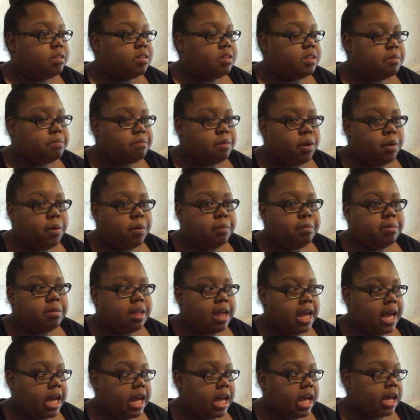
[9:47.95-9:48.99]
demo,
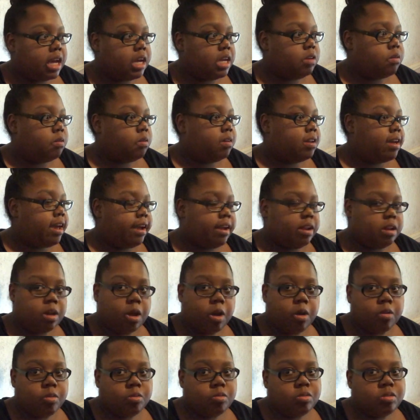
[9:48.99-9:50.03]
play, take
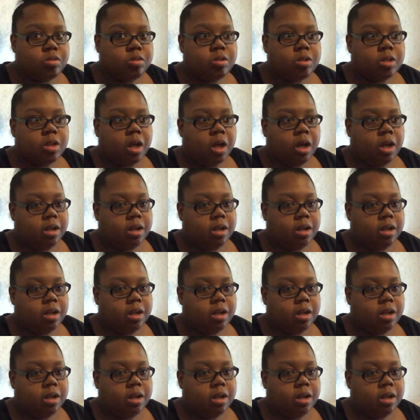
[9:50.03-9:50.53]
notes,